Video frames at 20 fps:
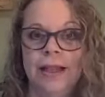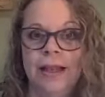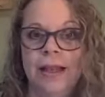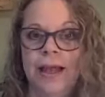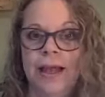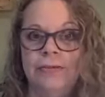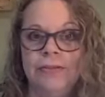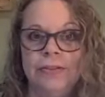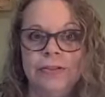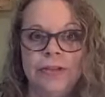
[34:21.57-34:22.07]
not
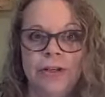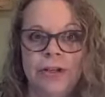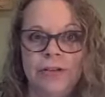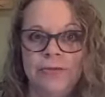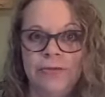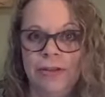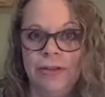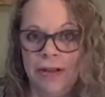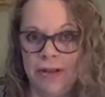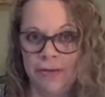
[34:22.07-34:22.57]
have to try to
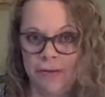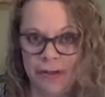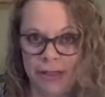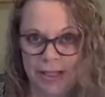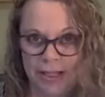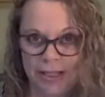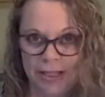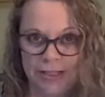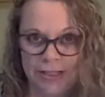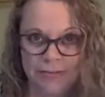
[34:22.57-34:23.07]
figure out what
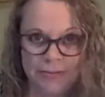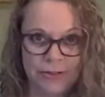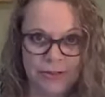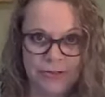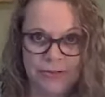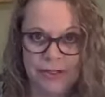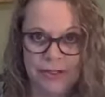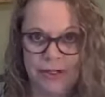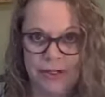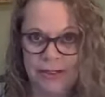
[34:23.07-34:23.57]
the hell I'm
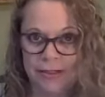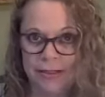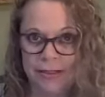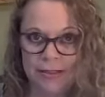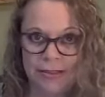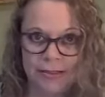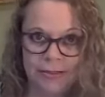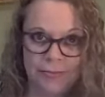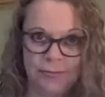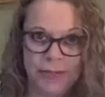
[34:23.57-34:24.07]
doing on
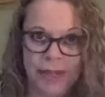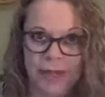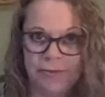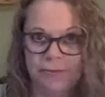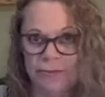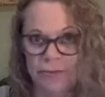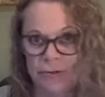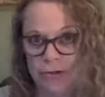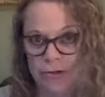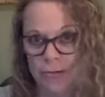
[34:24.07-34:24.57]
this new
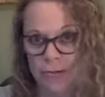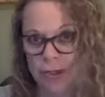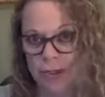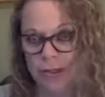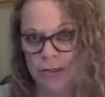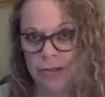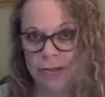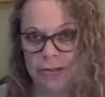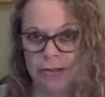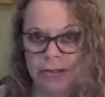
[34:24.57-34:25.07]
platform
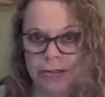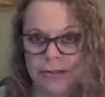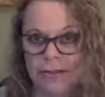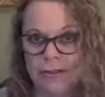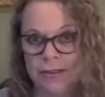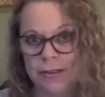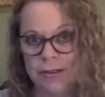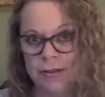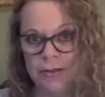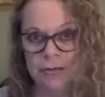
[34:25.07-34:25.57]
here, on
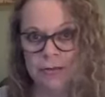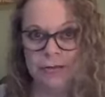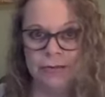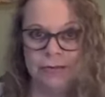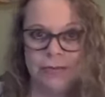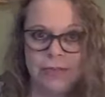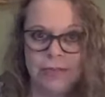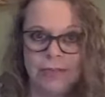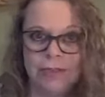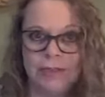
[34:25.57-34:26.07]
this new
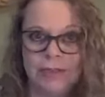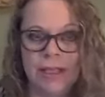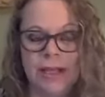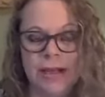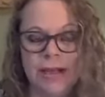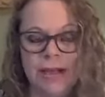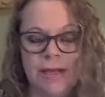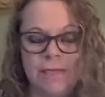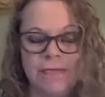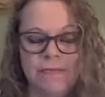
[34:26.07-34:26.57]

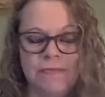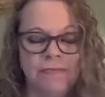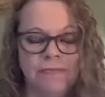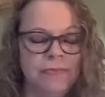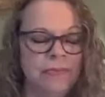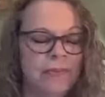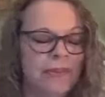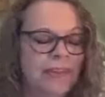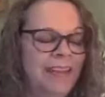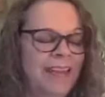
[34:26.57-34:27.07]
setup.
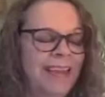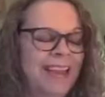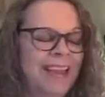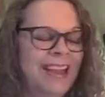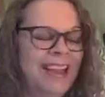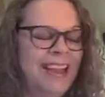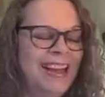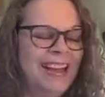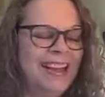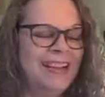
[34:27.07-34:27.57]

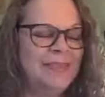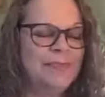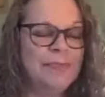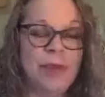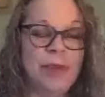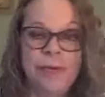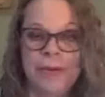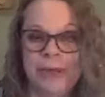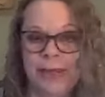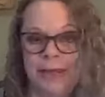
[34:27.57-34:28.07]

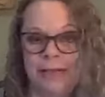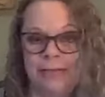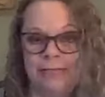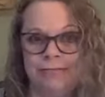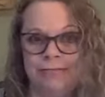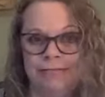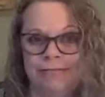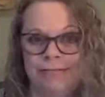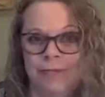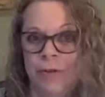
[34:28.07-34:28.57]
Maybe.
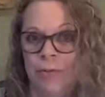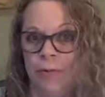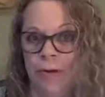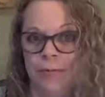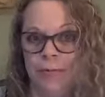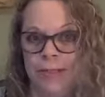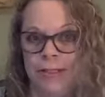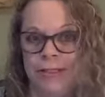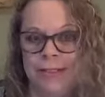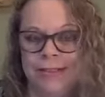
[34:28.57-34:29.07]
No
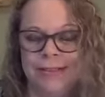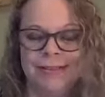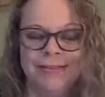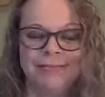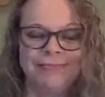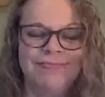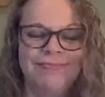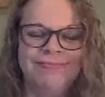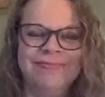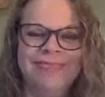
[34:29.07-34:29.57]
promises.
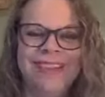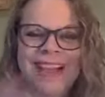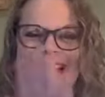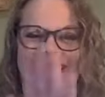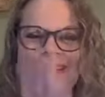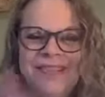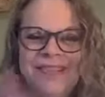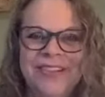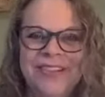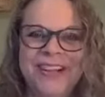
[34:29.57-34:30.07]
I
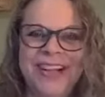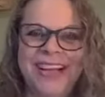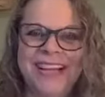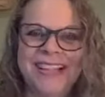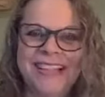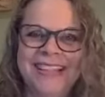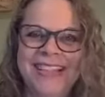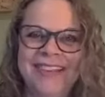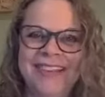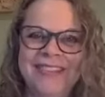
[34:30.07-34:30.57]
love you
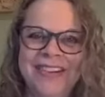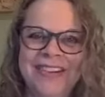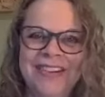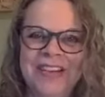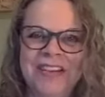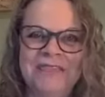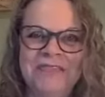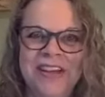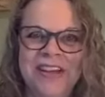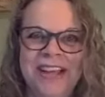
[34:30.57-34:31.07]
guys. Have a
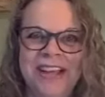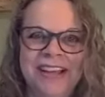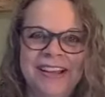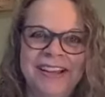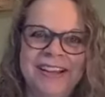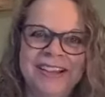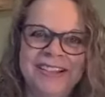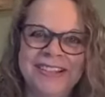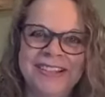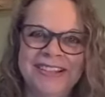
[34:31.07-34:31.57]
great week,
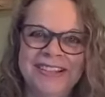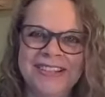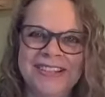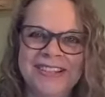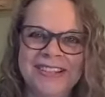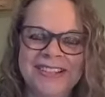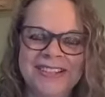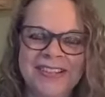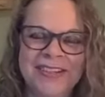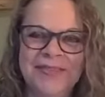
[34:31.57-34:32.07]
and I'll talk to
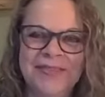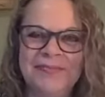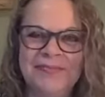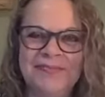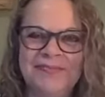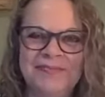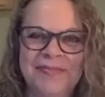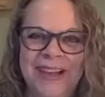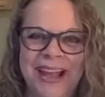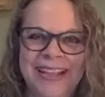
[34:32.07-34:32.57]
you soon.
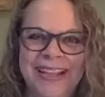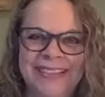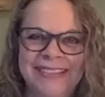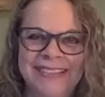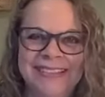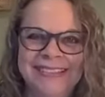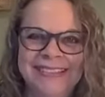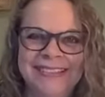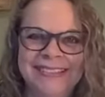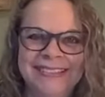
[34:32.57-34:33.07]
Bye.
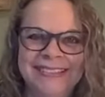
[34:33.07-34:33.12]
